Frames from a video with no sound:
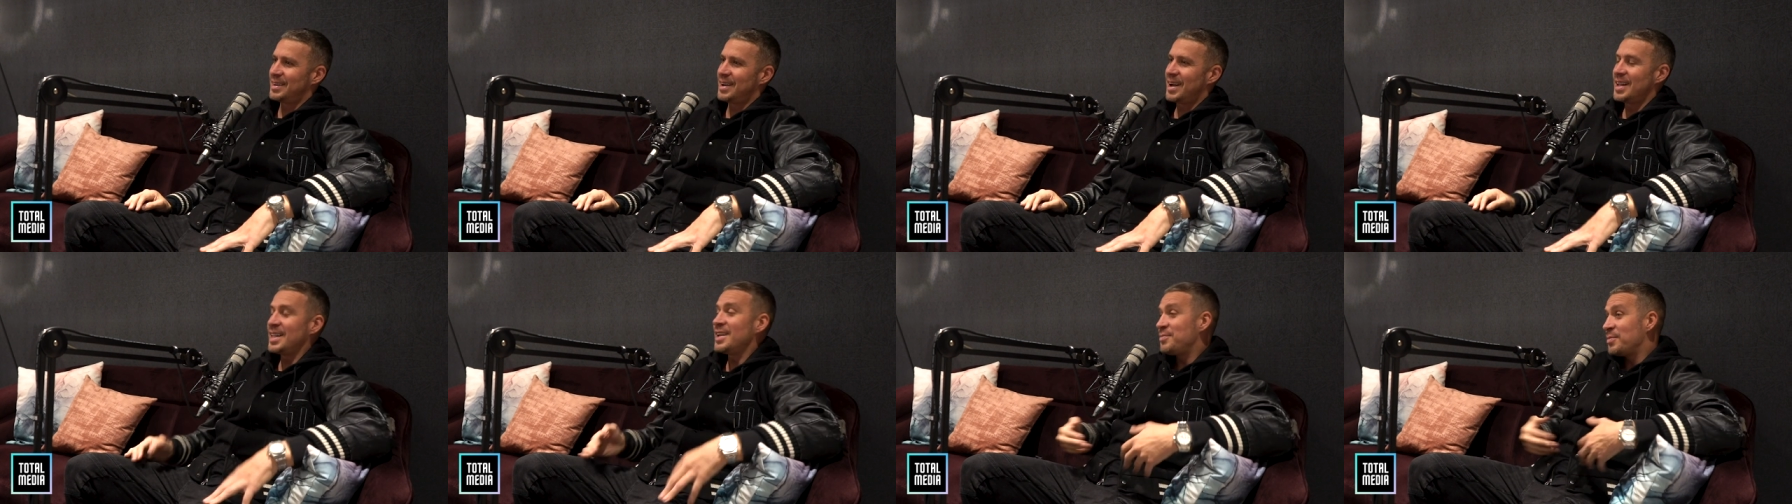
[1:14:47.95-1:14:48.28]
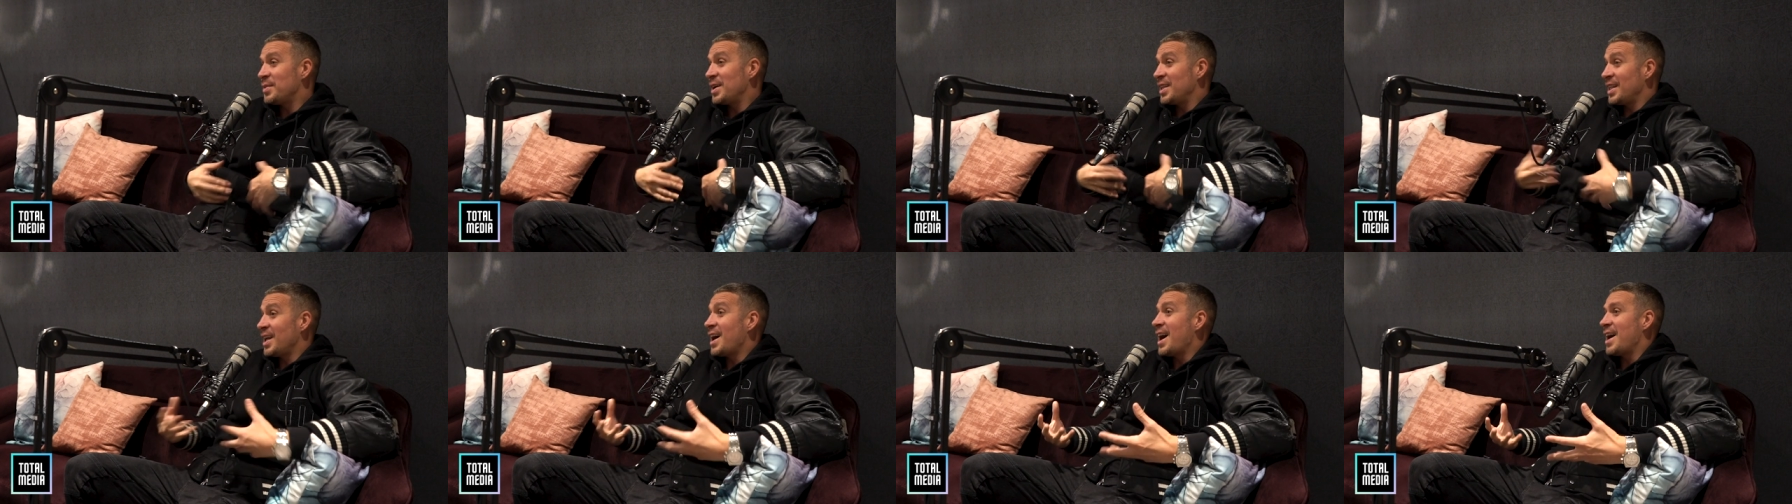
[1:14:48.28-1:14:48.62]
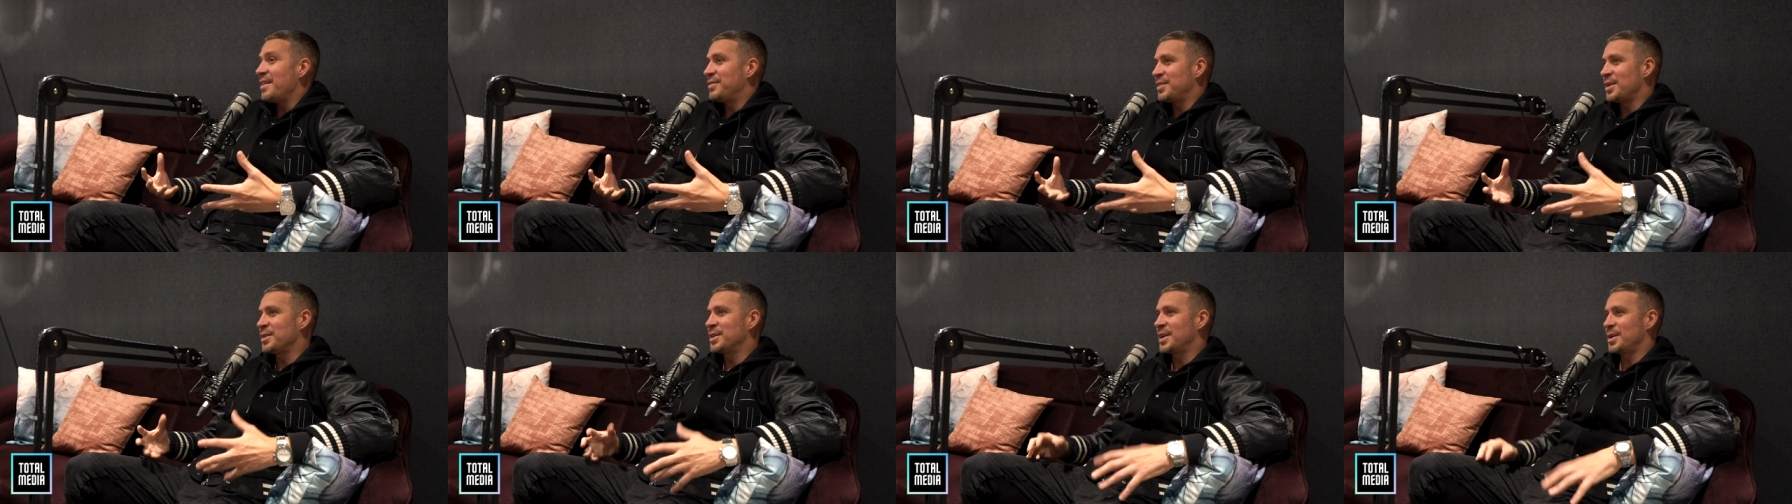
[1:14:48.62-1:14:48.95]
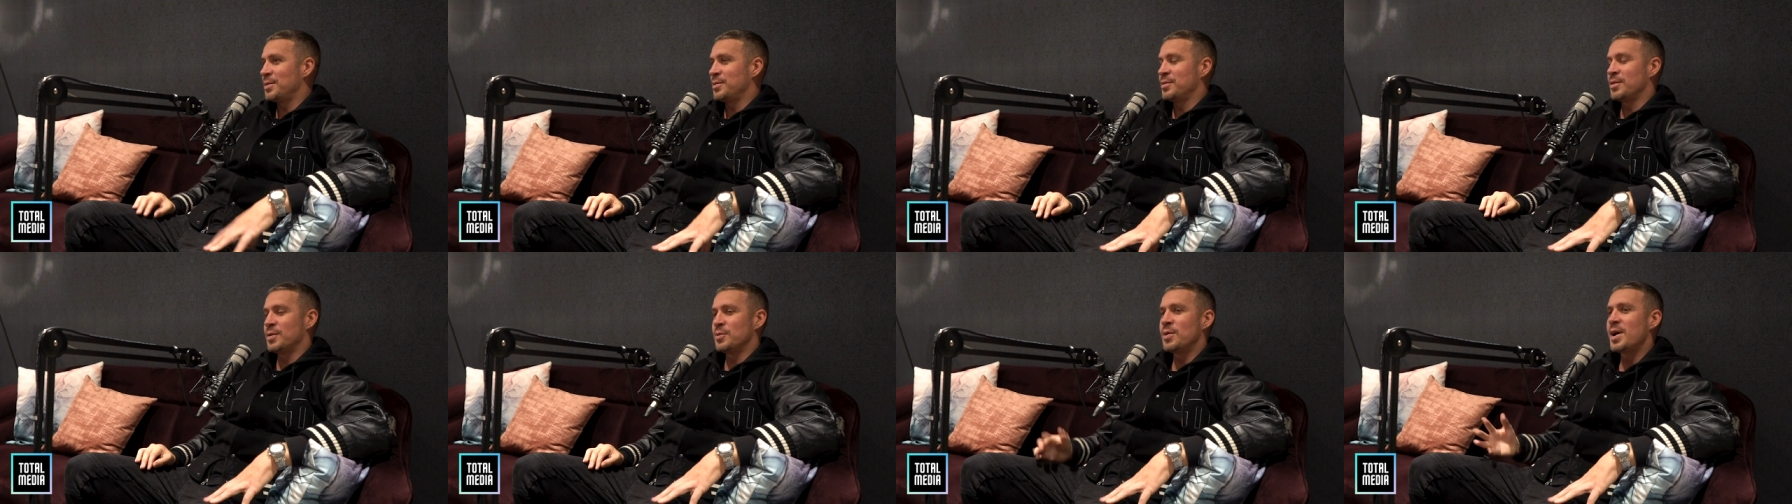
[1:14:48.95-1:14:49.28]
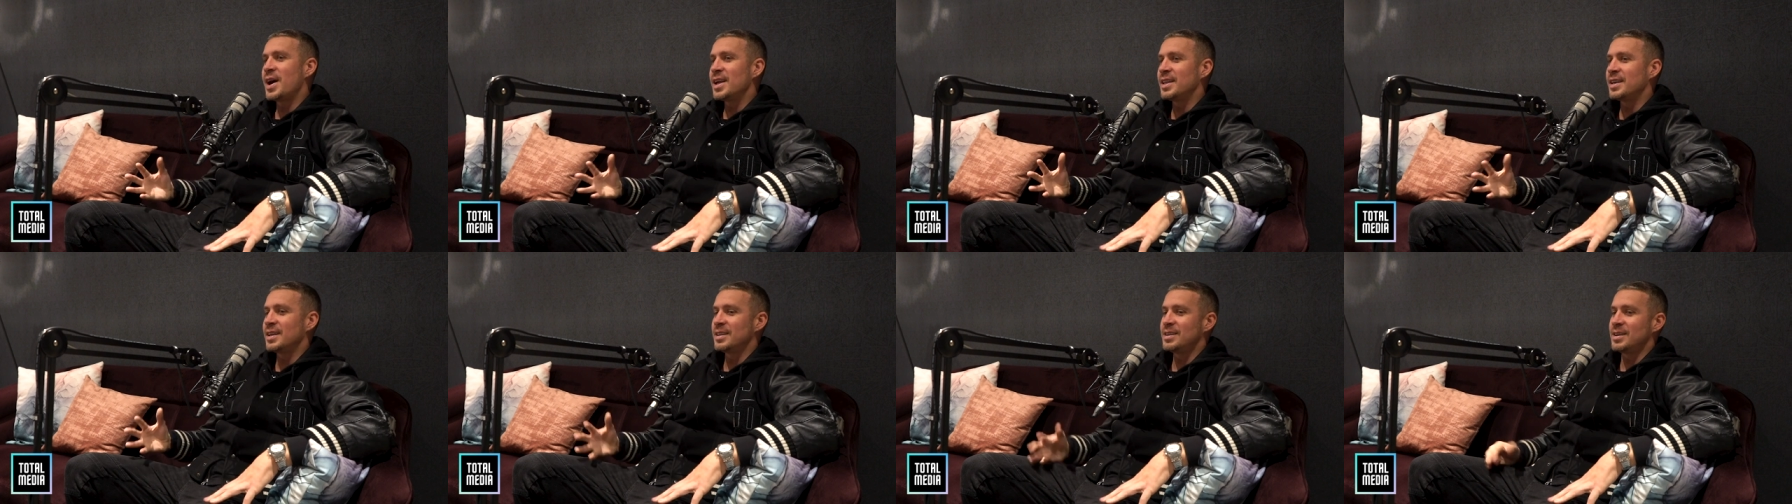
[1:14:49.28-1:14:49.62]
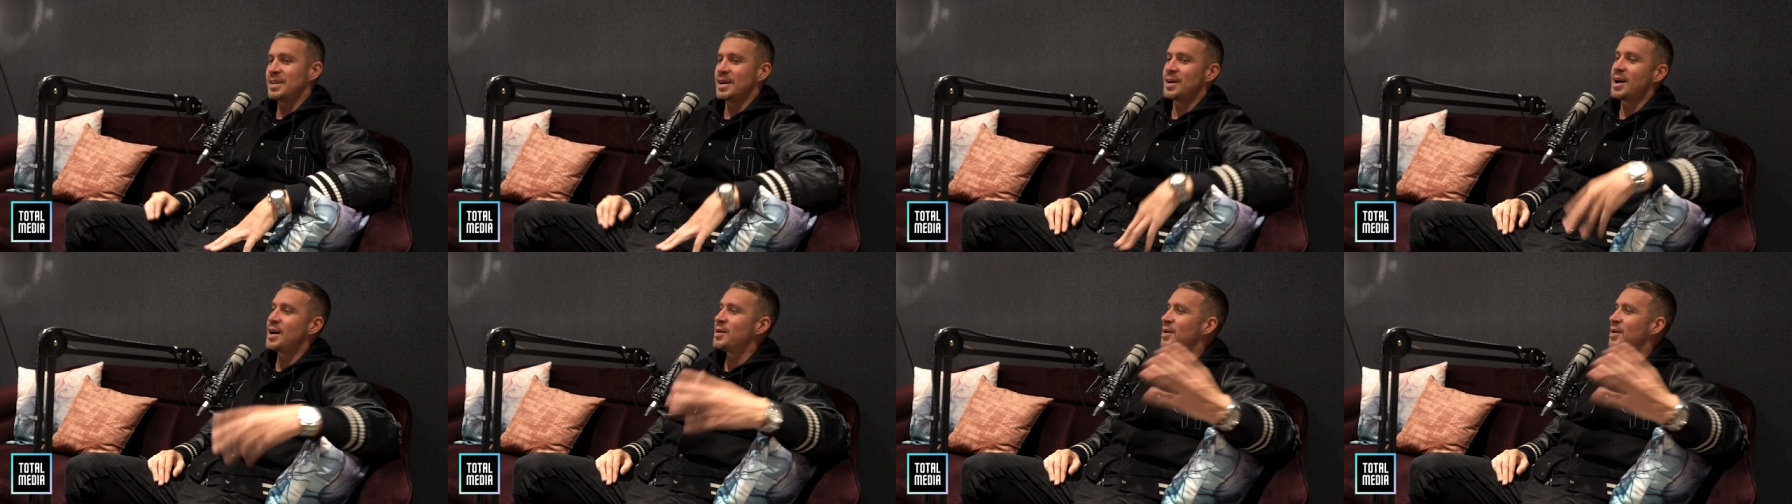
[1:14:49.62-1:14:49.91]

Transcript: I live my life. Don't get me wrong. Why did I do that?